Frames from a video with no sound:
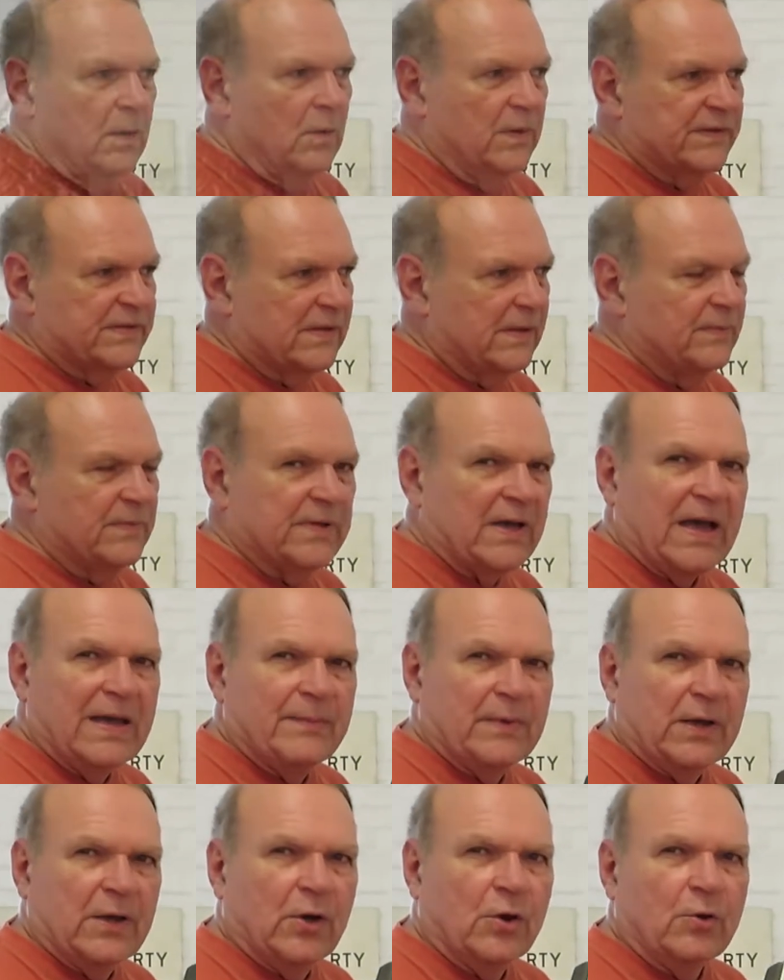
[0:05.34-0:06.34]
Well, some
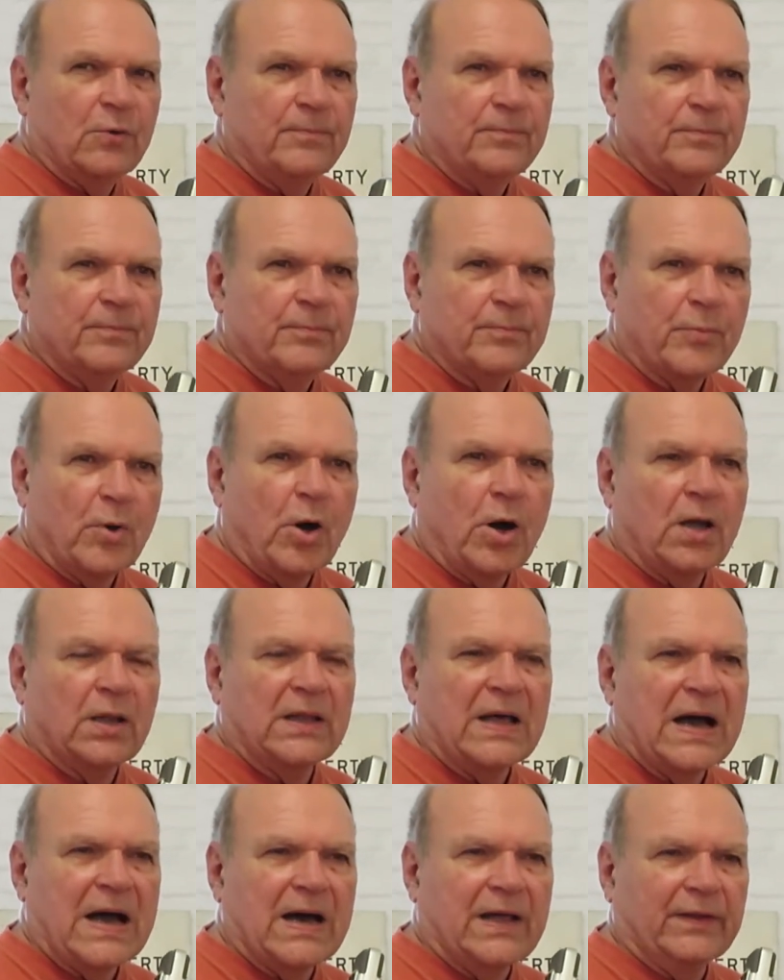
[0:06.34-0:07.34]
time ago,
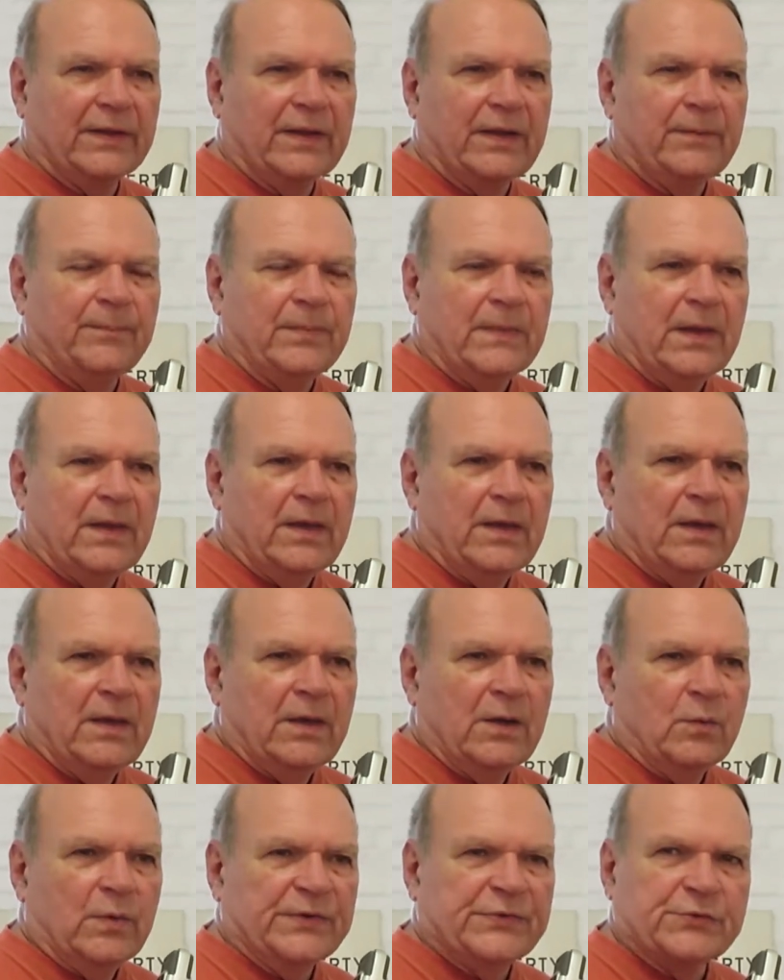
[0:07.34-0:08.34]
Paul Holly
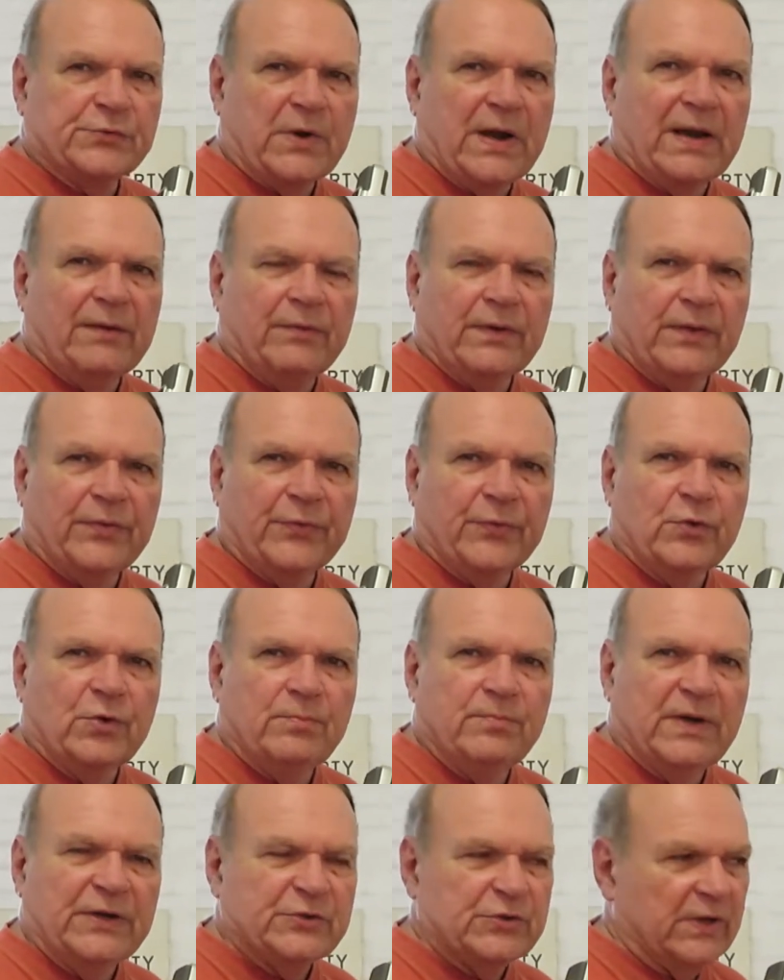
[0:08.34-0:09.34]
was traveling
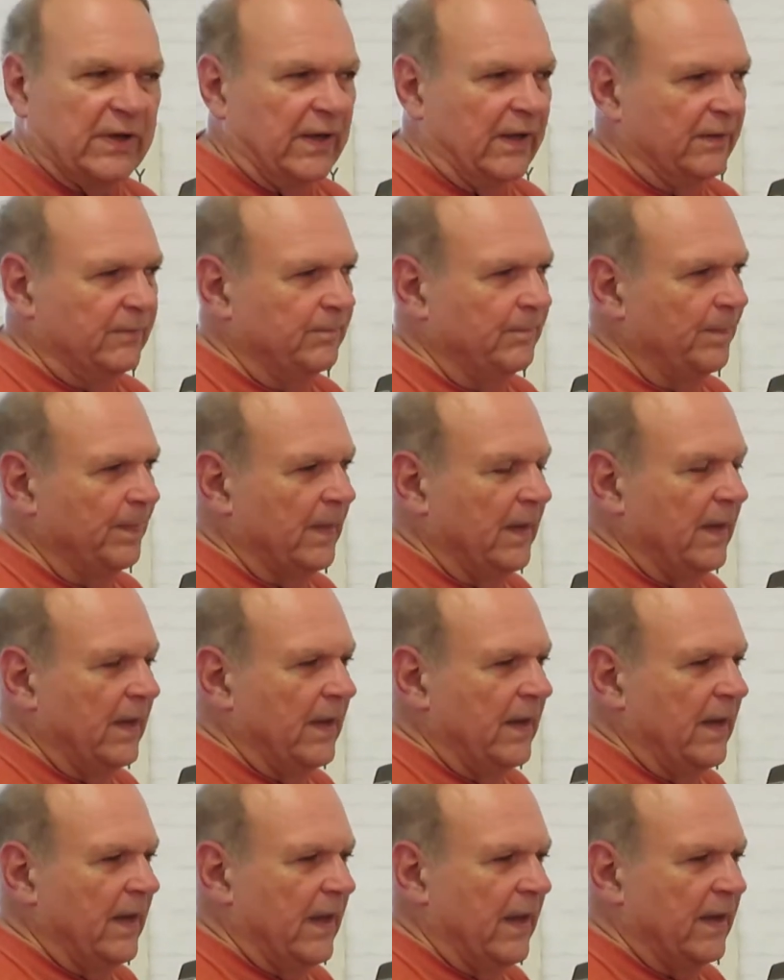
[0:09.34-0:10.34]
through Michigan,
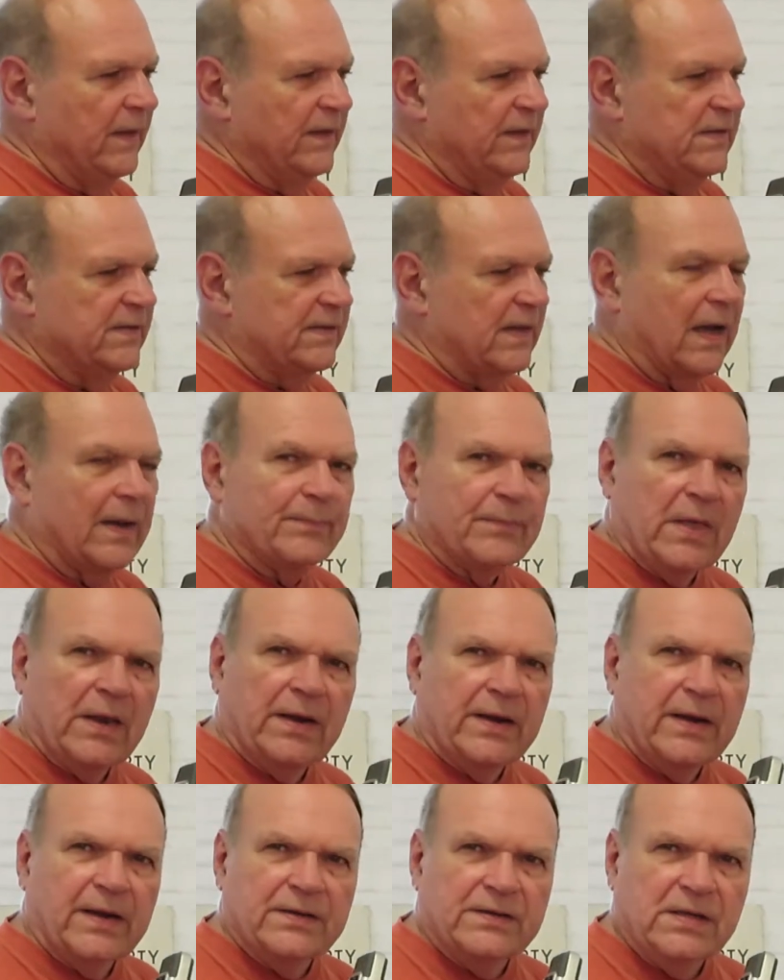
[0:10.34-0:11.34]
and he stopped
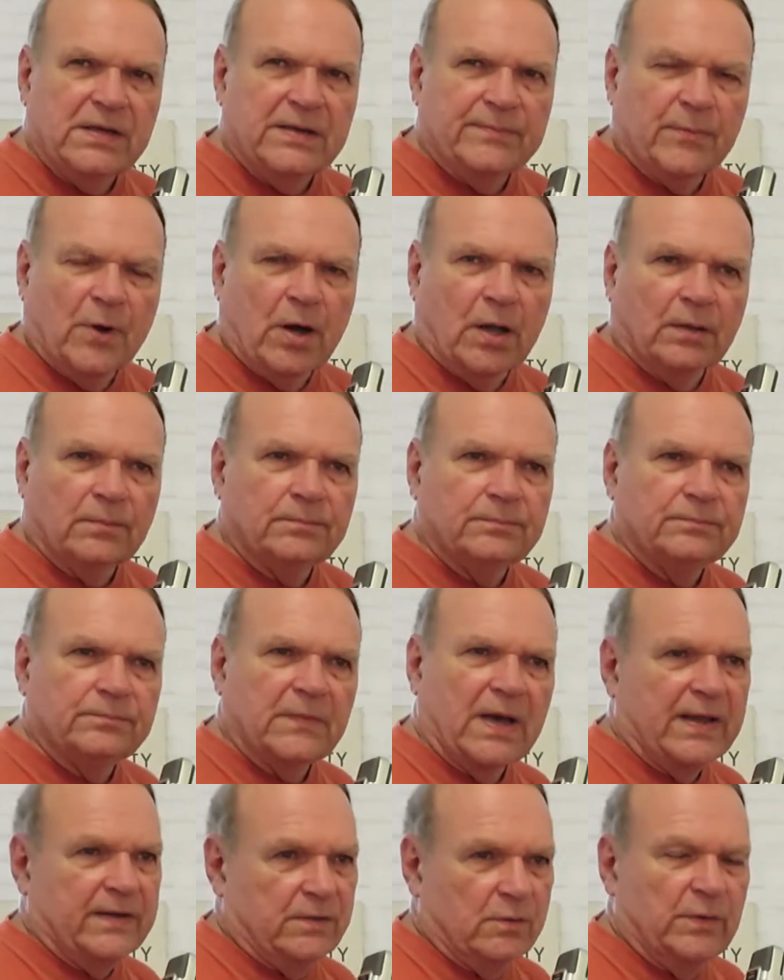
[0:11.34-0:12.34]
at an antique mall.
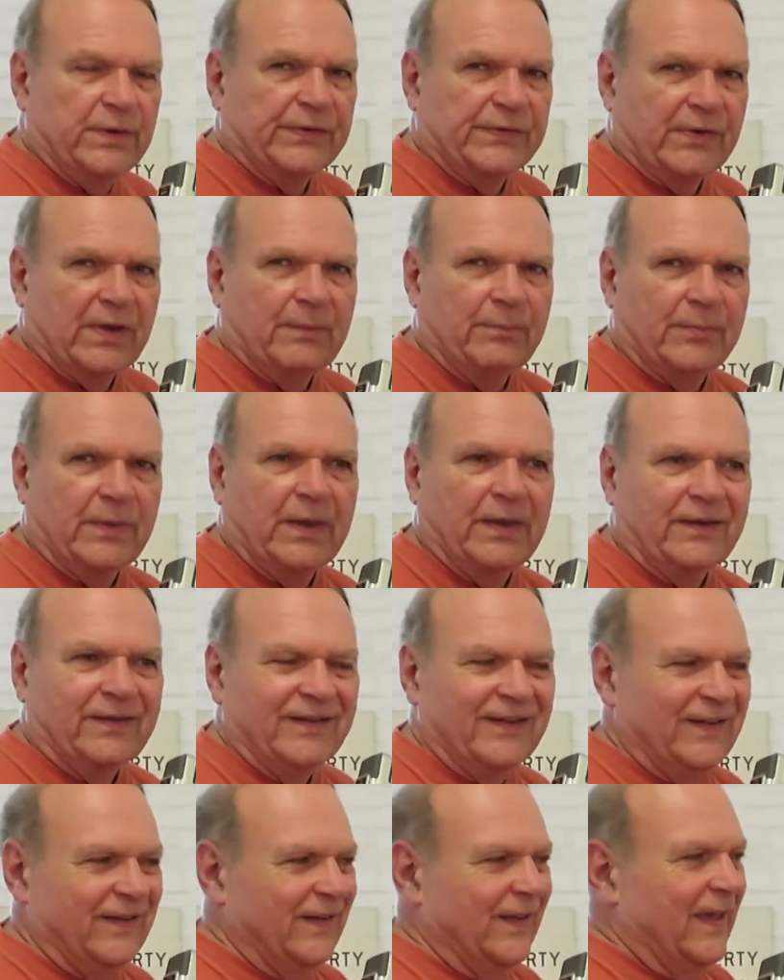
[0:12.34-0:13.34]
I'd do the same thing.